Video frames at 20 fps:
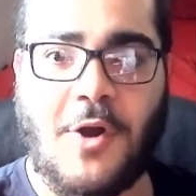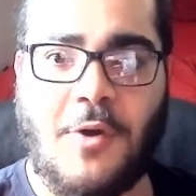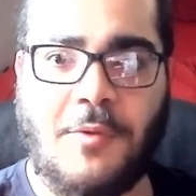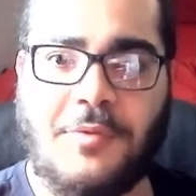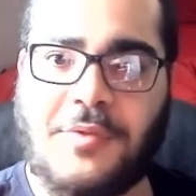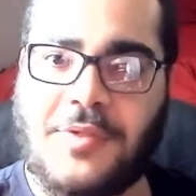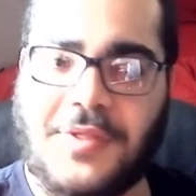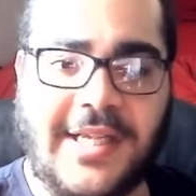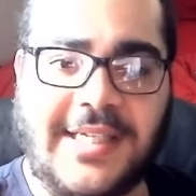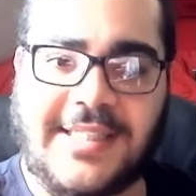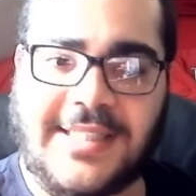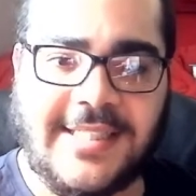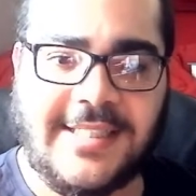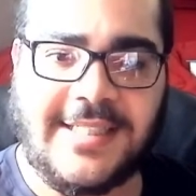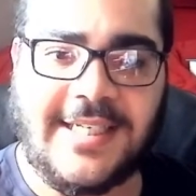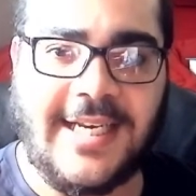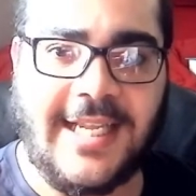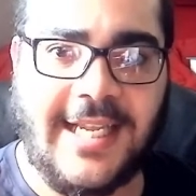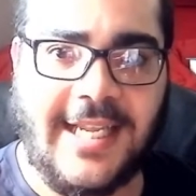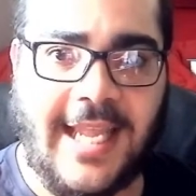This
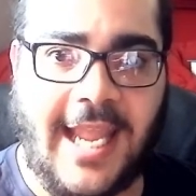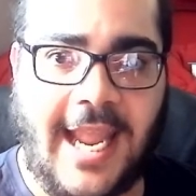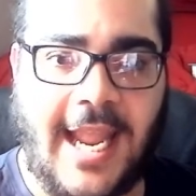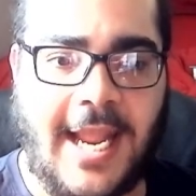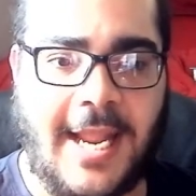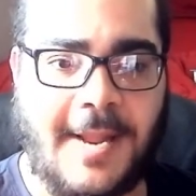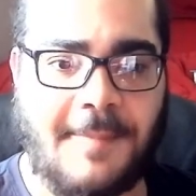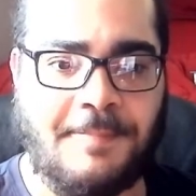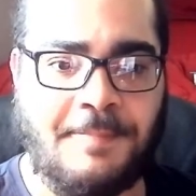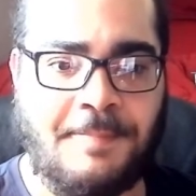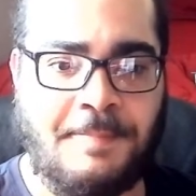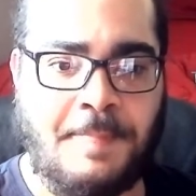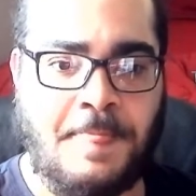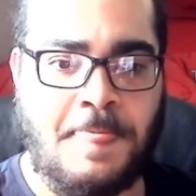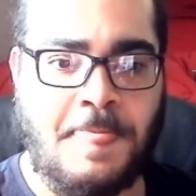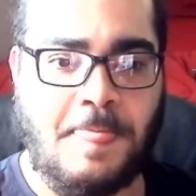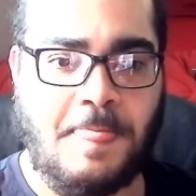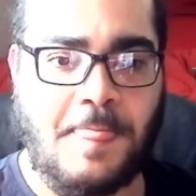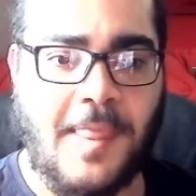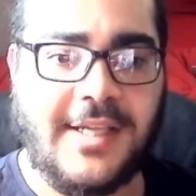isn't a game.
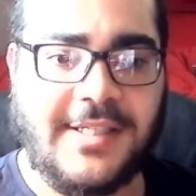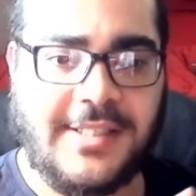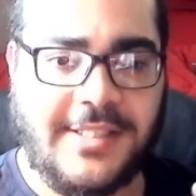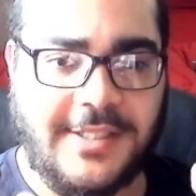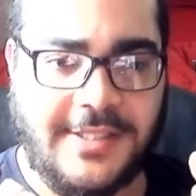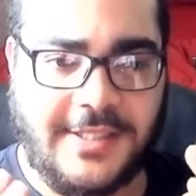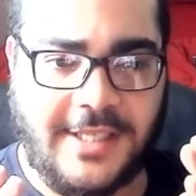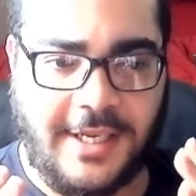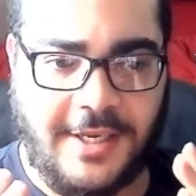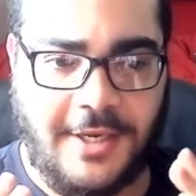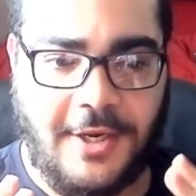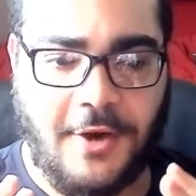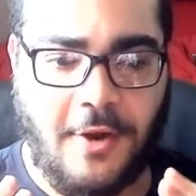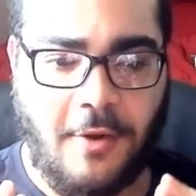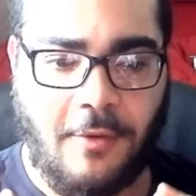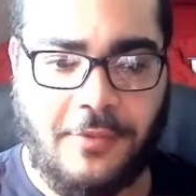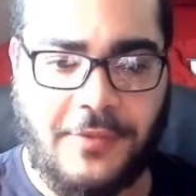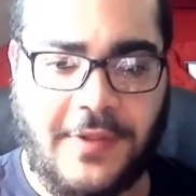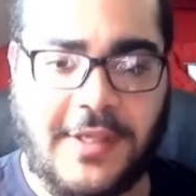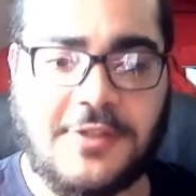This is,
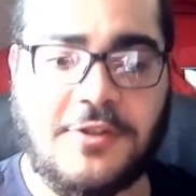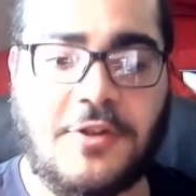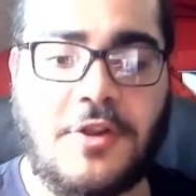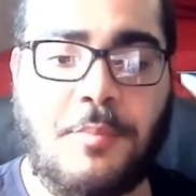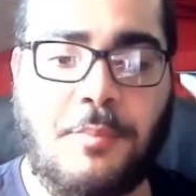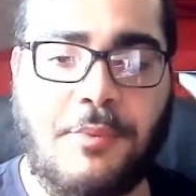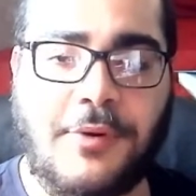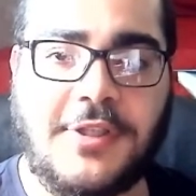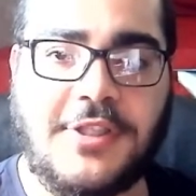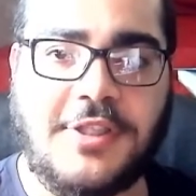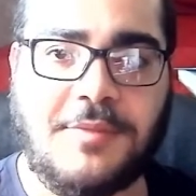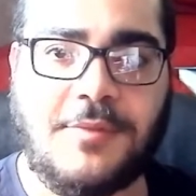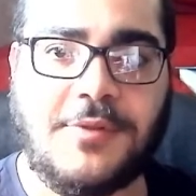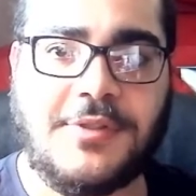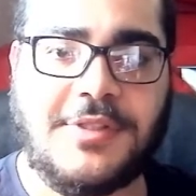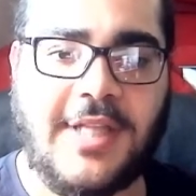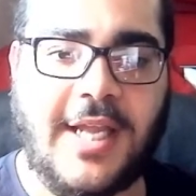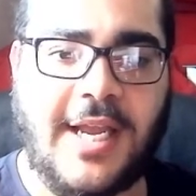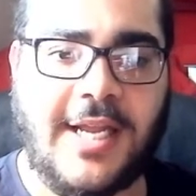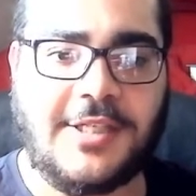these are the
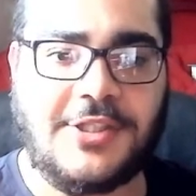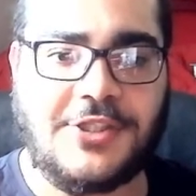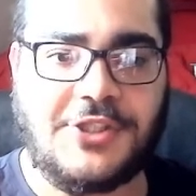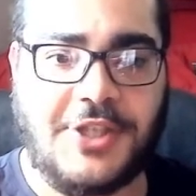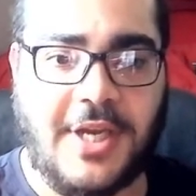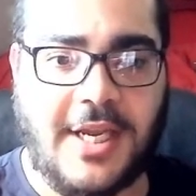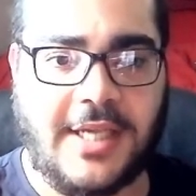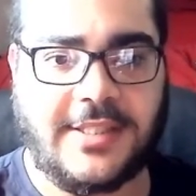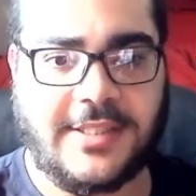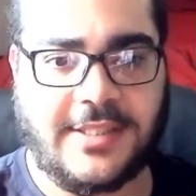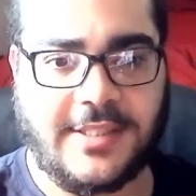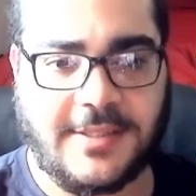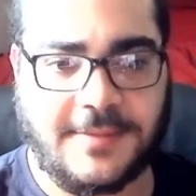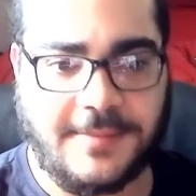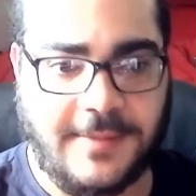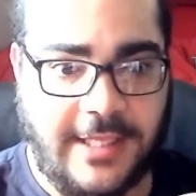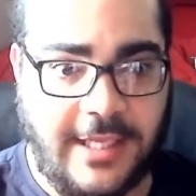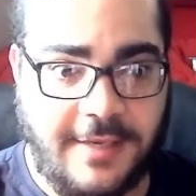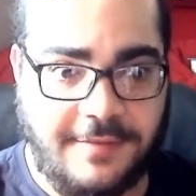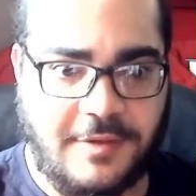principles that Shanks
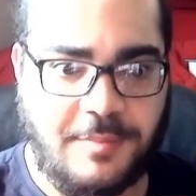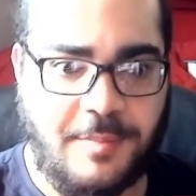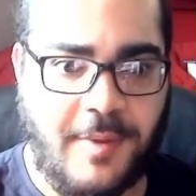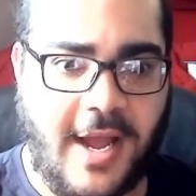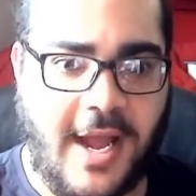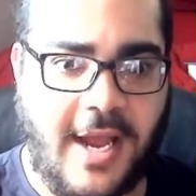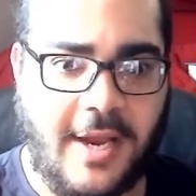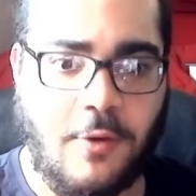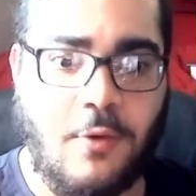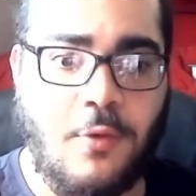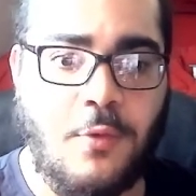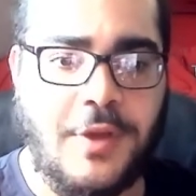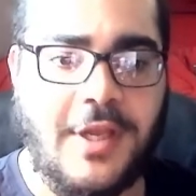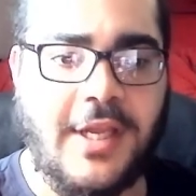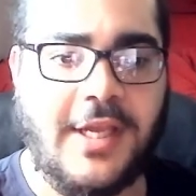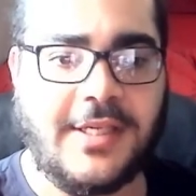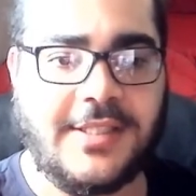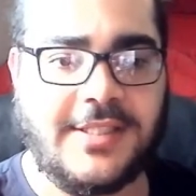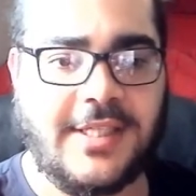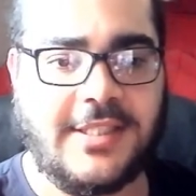lives by, who
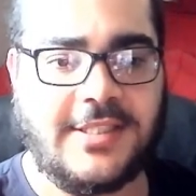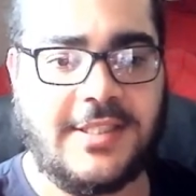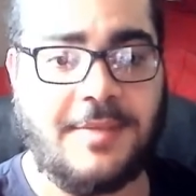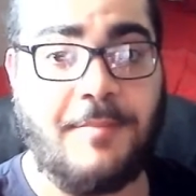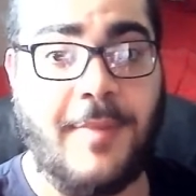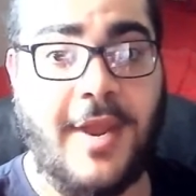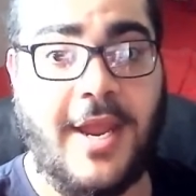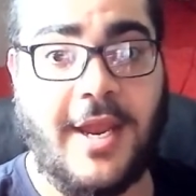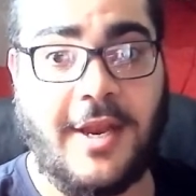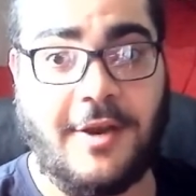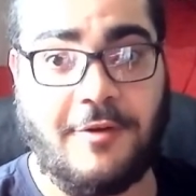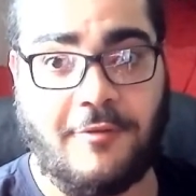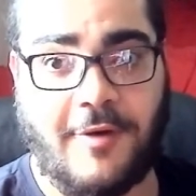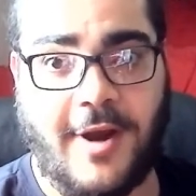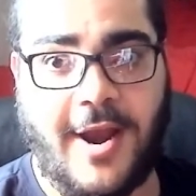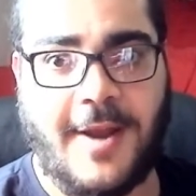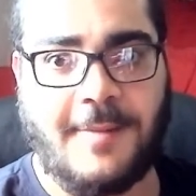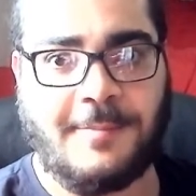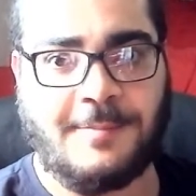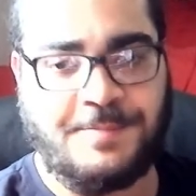he is as a man,
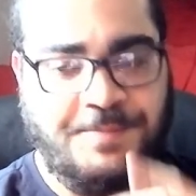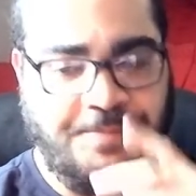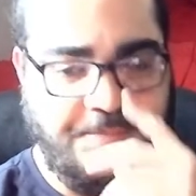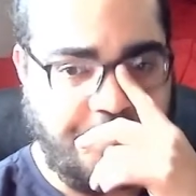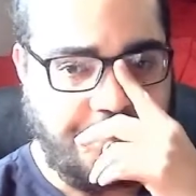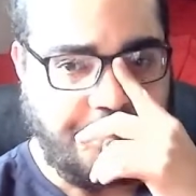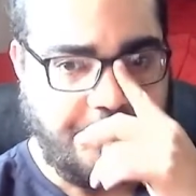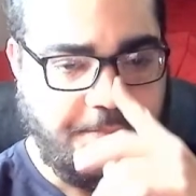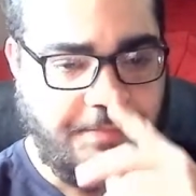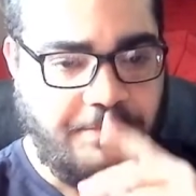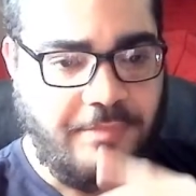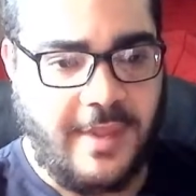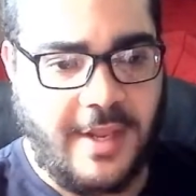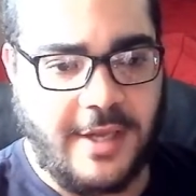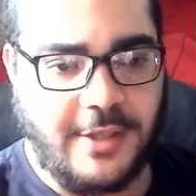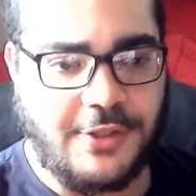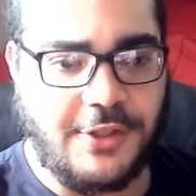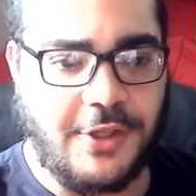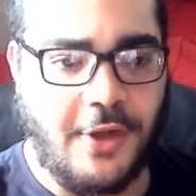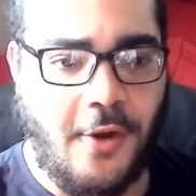right?"
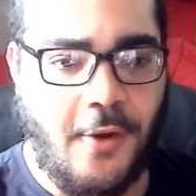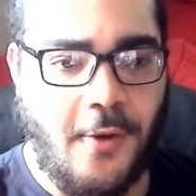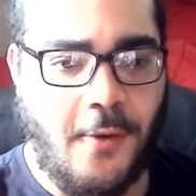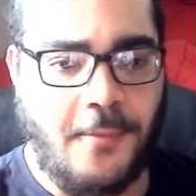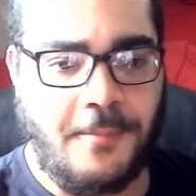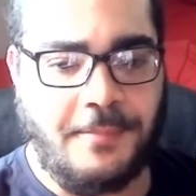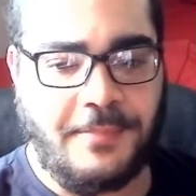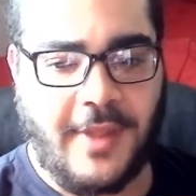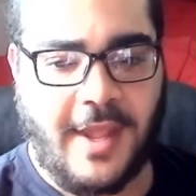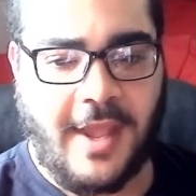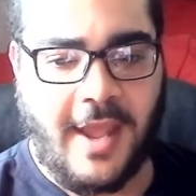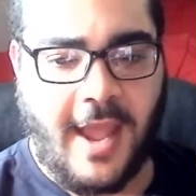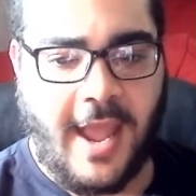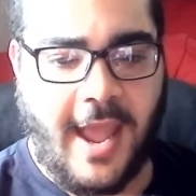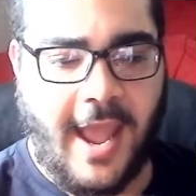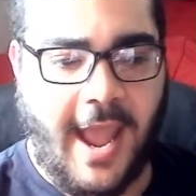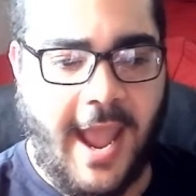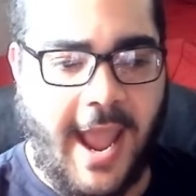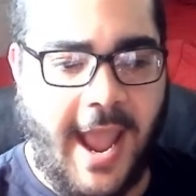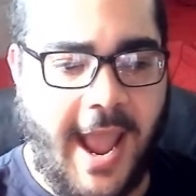So,
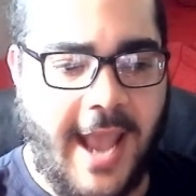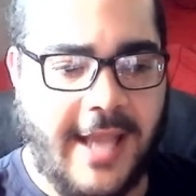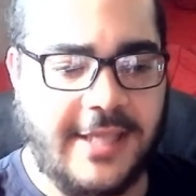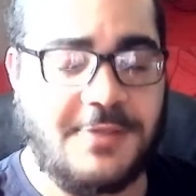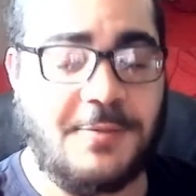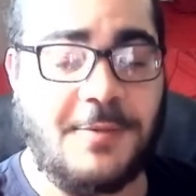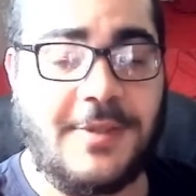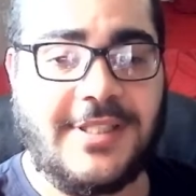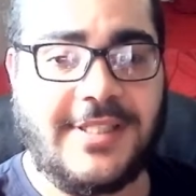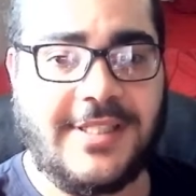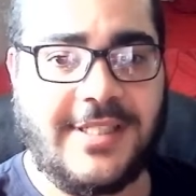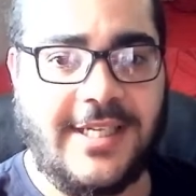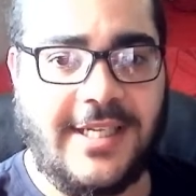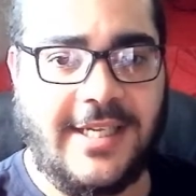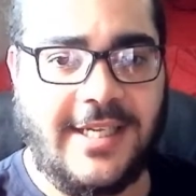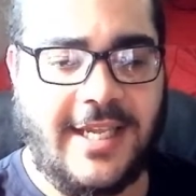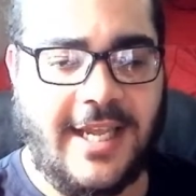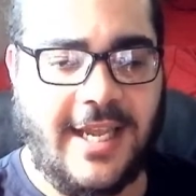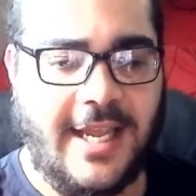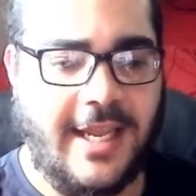as we
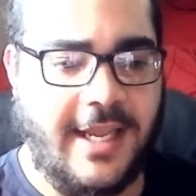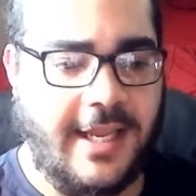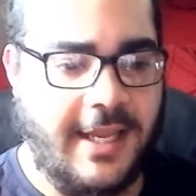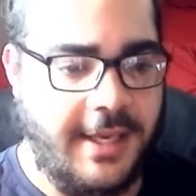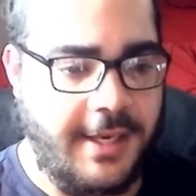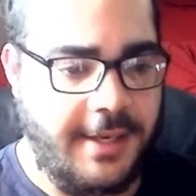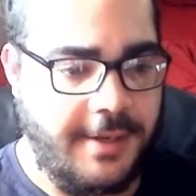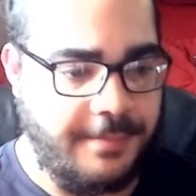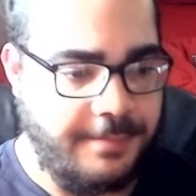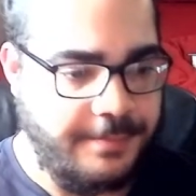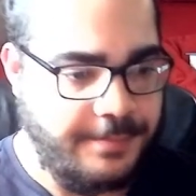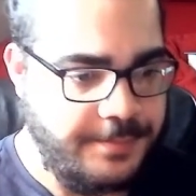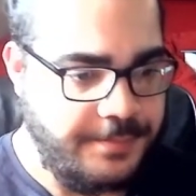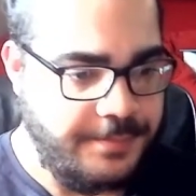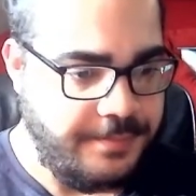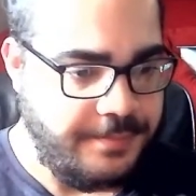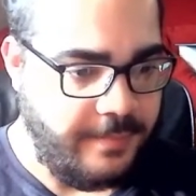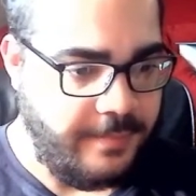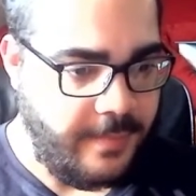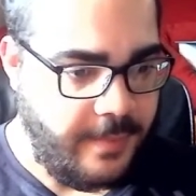see in,
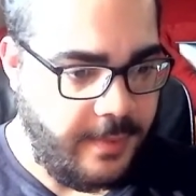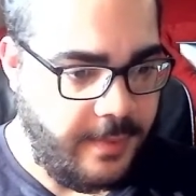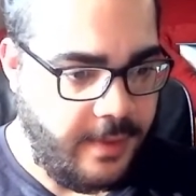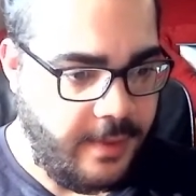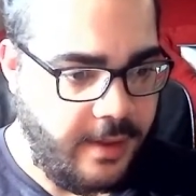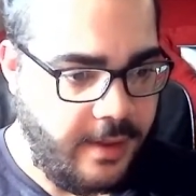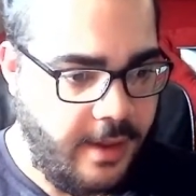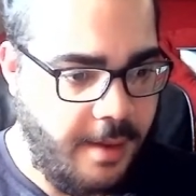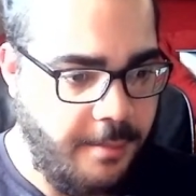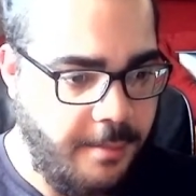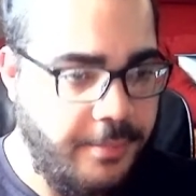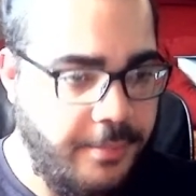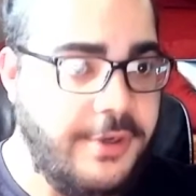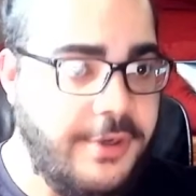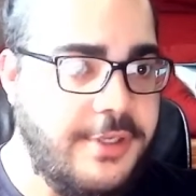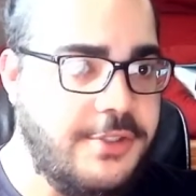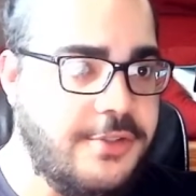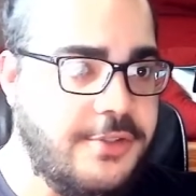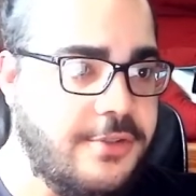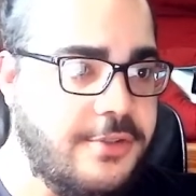I'm
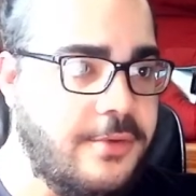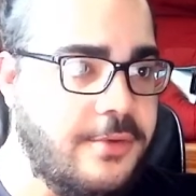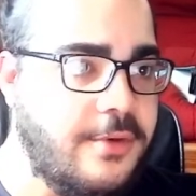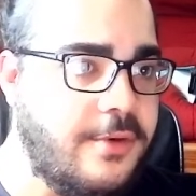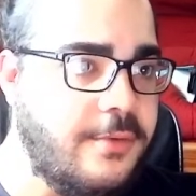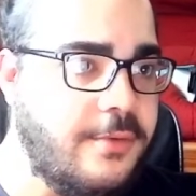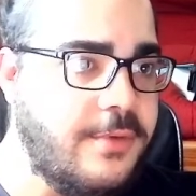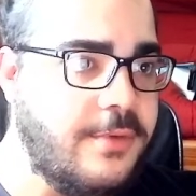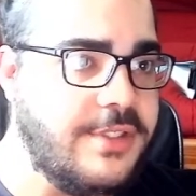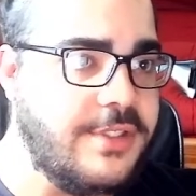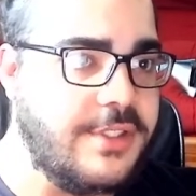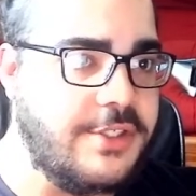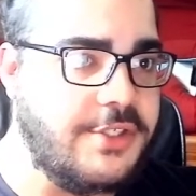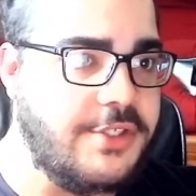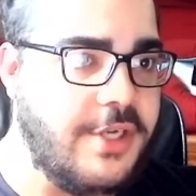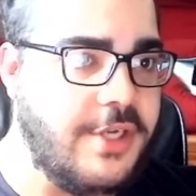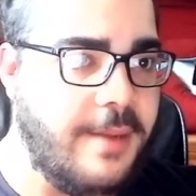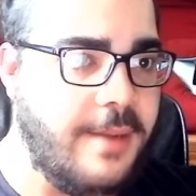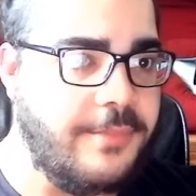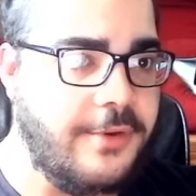pretty sure, what's the
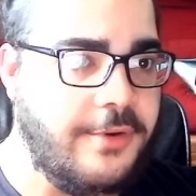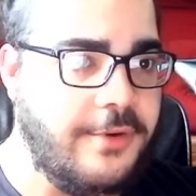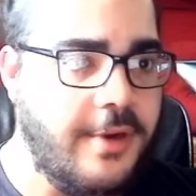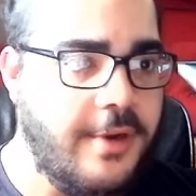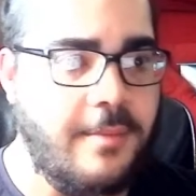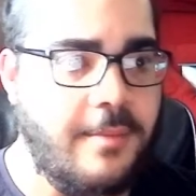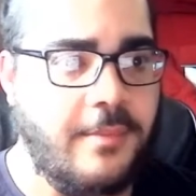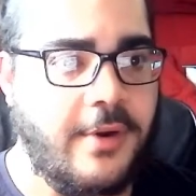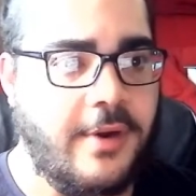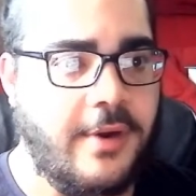chapter number?